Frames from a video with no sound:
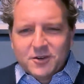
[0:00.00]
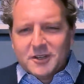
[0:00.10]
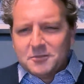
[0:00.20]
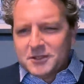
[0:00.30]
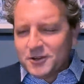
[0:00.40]

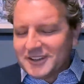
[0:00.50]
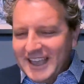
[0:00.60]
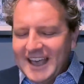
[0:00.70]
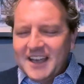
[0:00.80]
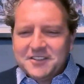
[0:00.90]
Bitcoin, Bitcoin
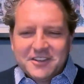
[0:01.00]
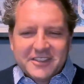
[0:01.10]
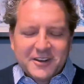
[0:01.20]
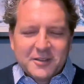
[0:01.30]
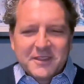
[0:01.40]
Cash,
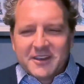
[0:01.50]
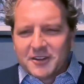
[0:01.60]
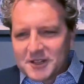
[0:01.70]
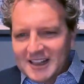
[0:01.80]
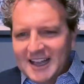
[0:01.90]
Ethereum,
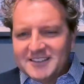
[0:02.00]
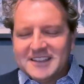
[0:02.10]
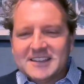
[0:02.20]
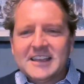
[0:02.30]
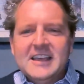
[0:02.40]
Ethereum
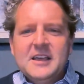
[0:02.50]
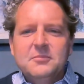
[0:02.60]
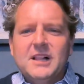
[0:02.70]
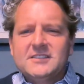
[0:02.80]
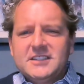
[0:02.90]
Classic.
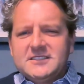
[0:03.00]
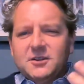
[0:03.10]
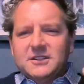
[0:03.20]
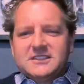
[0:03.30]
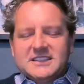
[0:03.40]
And
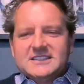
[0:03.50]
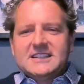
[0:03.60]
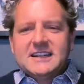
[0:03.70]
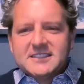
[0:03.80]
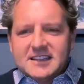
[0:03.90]
blockchains don't
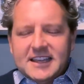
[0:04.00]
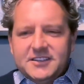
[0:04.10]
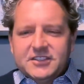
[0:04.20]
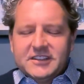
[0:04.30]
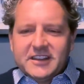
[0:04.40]
exist in
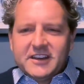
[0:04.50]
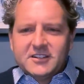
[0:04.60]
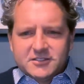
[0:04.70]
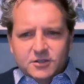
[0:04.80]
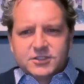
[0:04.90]
isolation. They
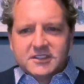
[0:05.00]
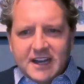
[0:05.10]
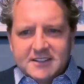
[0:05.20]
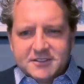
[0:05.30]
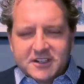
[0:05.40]
are social
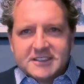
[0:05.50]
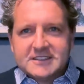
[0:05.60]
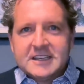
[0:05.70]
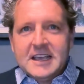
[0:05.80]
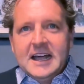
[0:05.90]

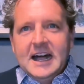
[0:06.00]
constructs.